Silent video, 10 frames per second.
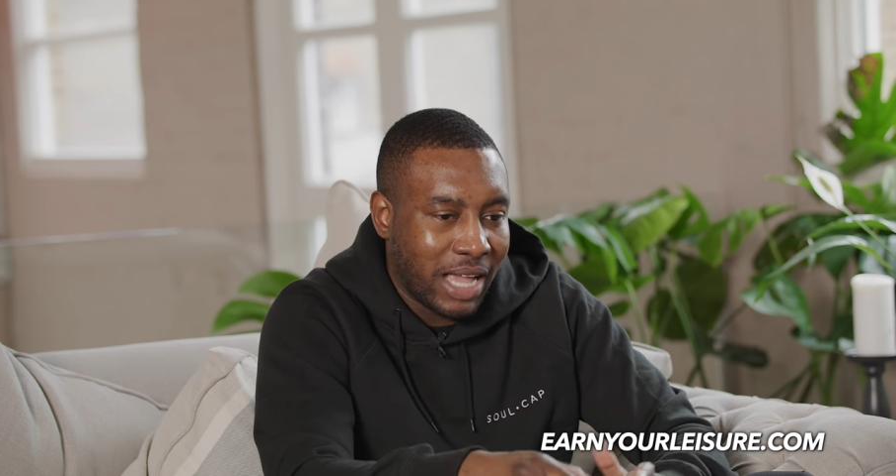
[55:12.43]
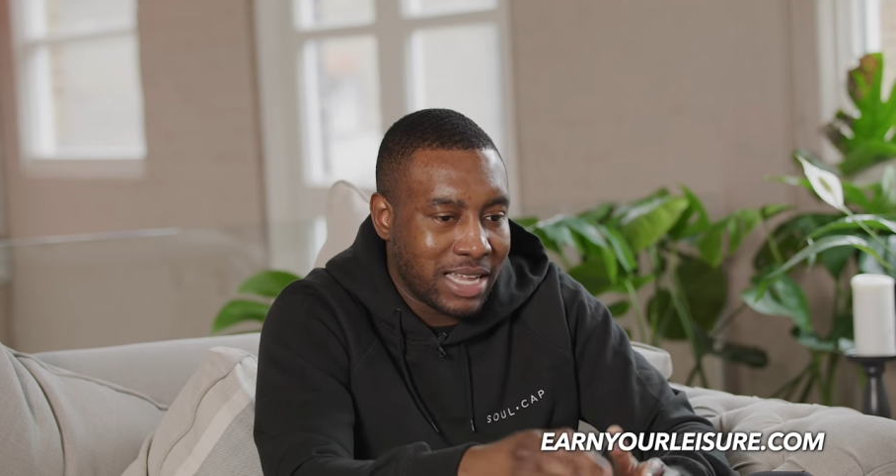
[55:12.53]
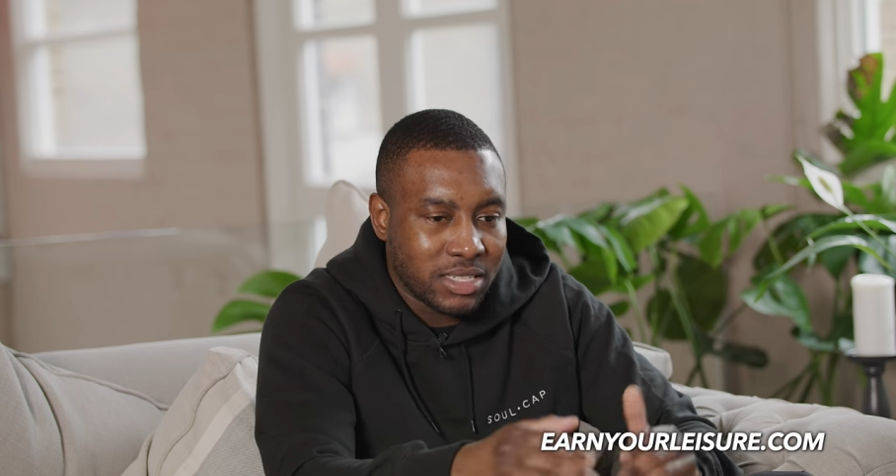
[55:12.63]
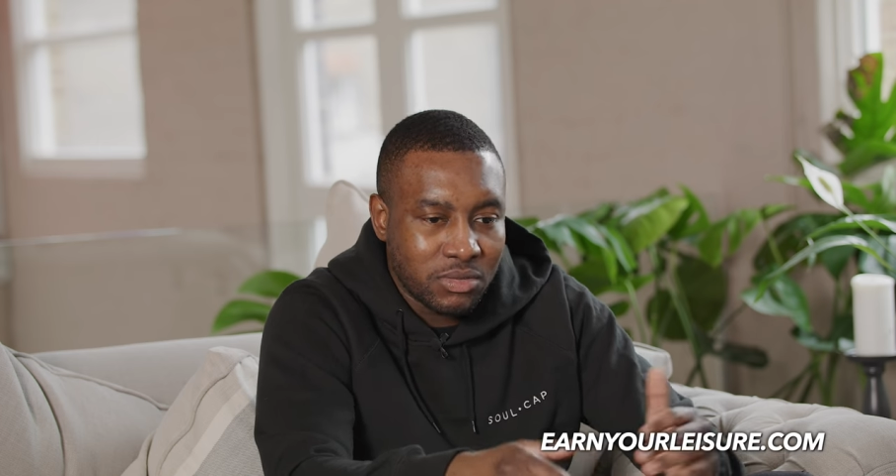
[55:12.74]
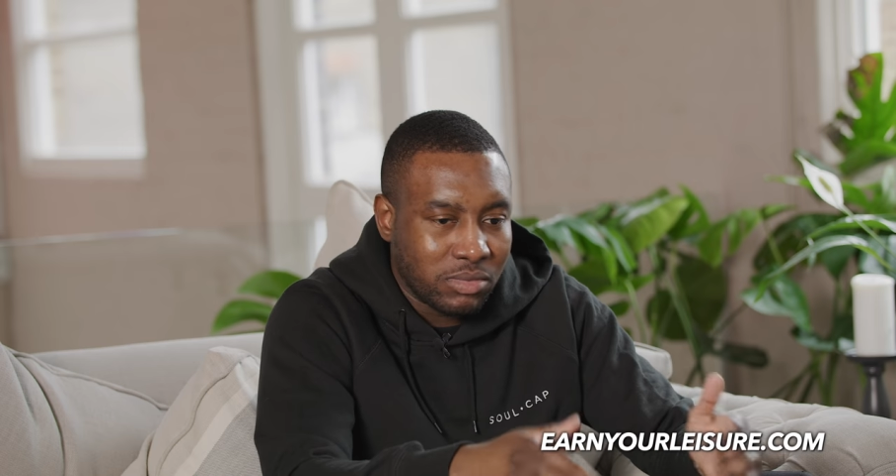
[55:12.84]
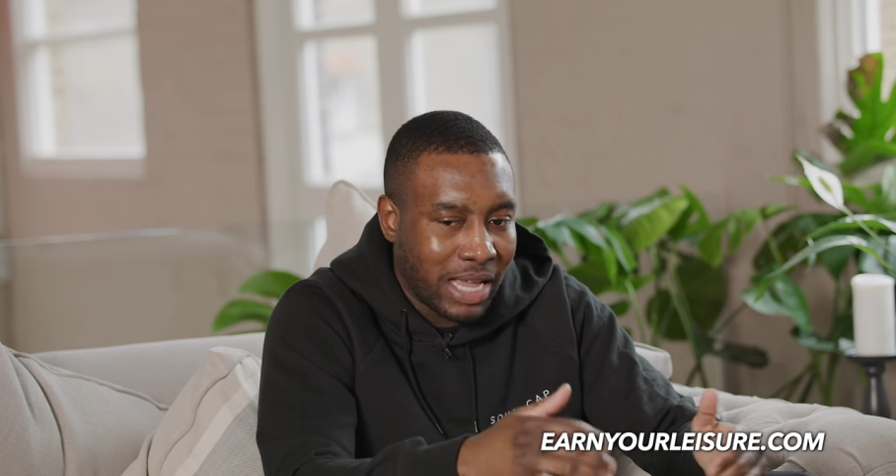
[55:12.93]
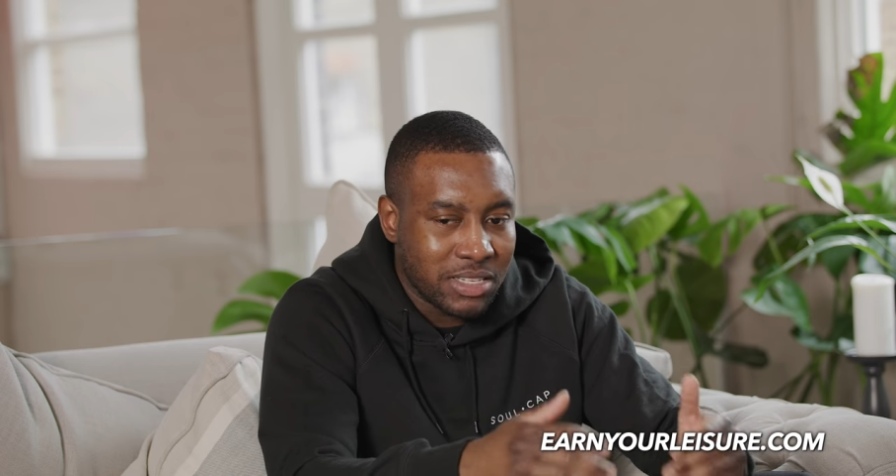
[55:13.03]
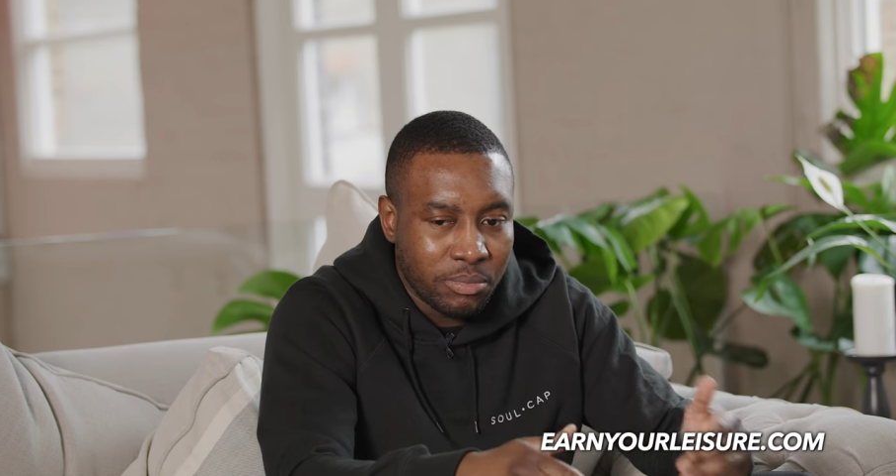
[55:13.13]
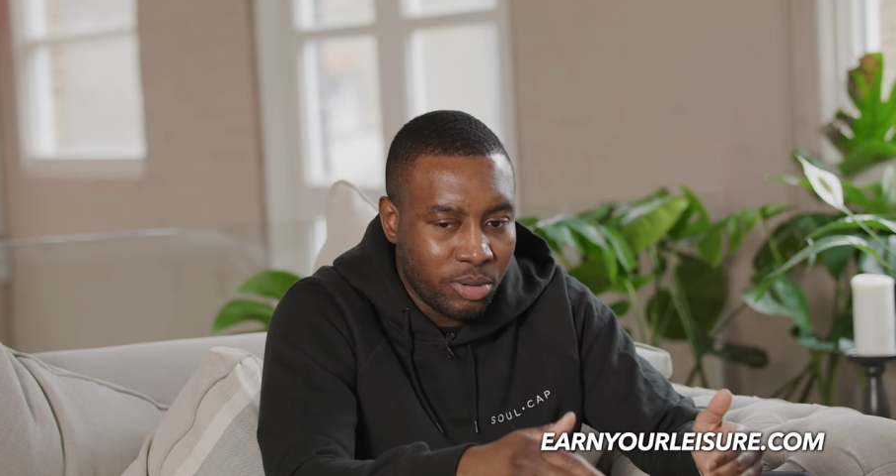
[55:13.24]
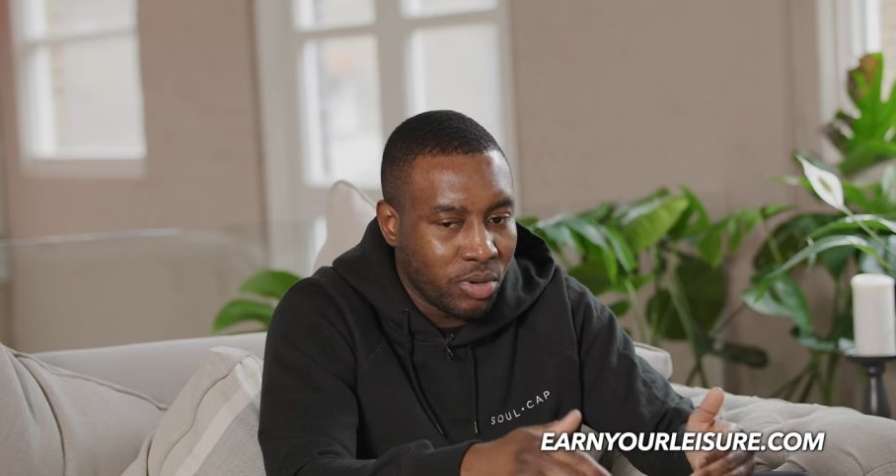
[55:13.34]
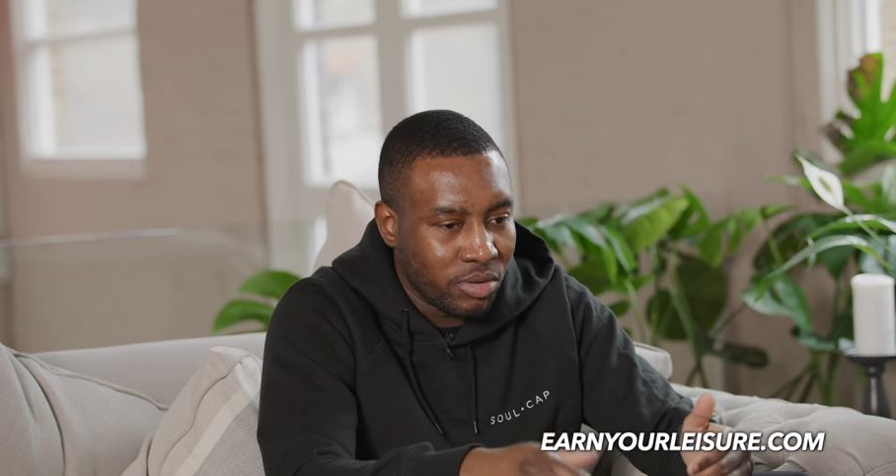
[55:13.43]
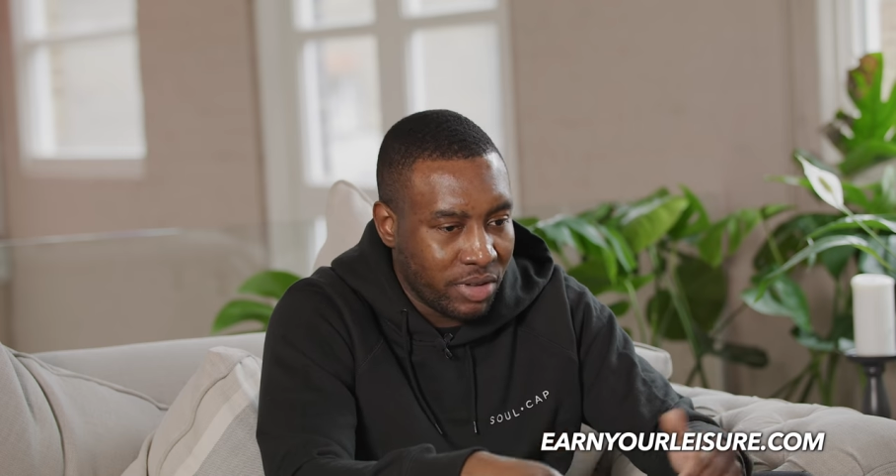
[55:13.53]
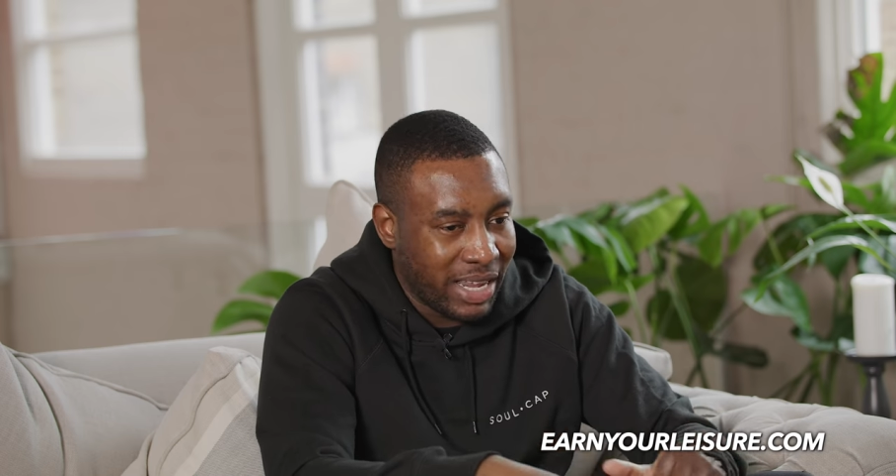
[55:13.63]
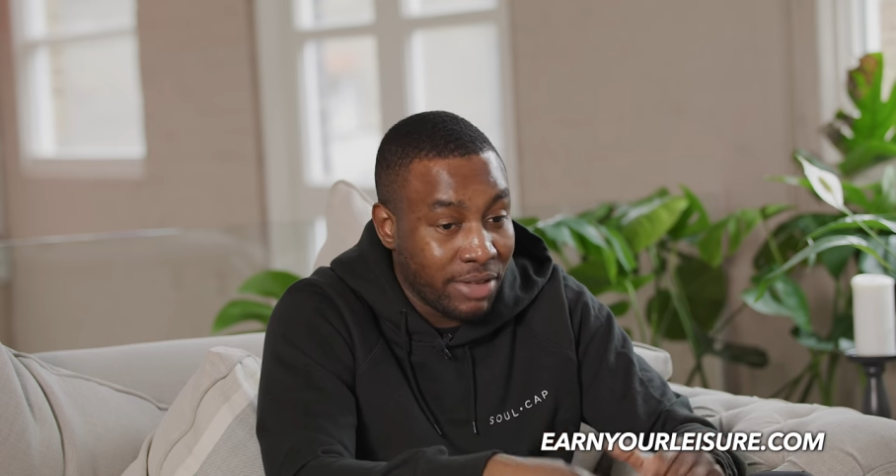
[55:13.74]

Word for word: that's that's the beauty of it.